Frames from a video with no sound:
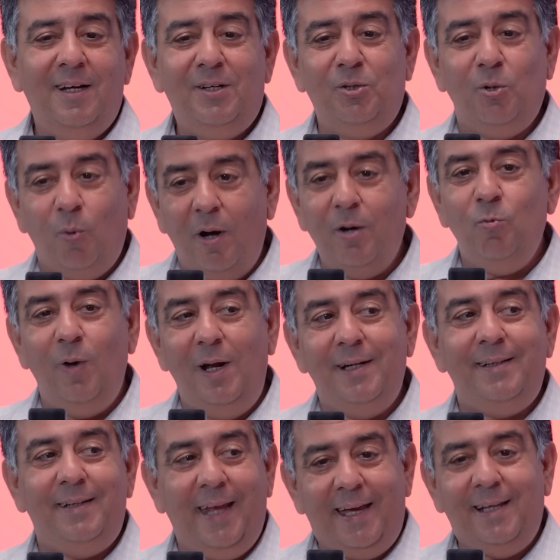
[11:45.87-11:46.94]
no one will
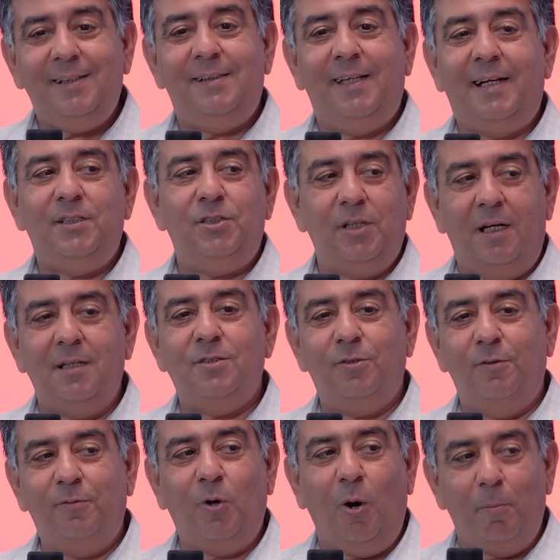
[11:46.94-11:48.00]
take that chance
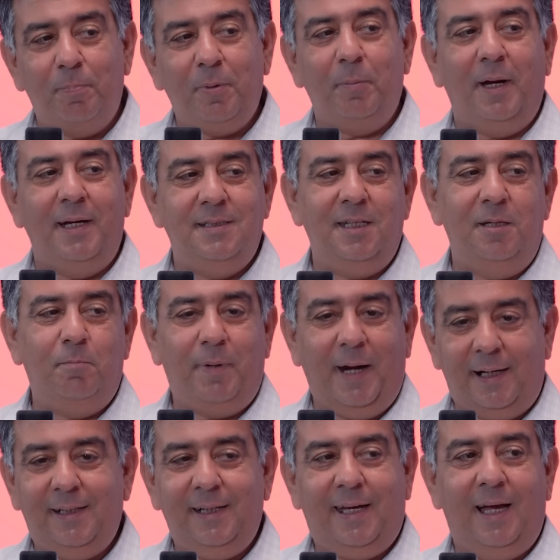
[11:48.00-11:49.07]
of compromising
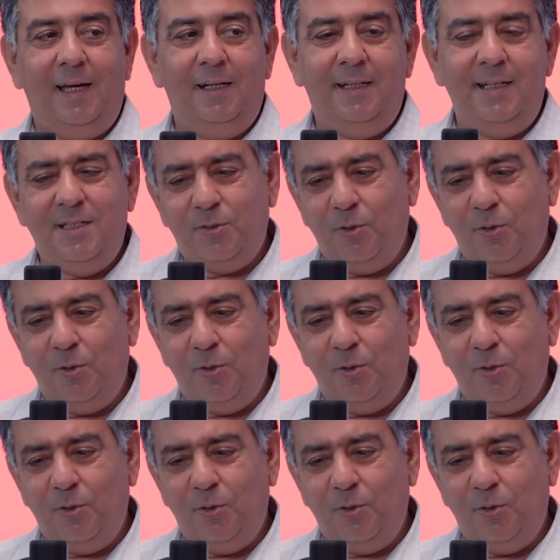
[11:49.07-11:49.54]
practicality.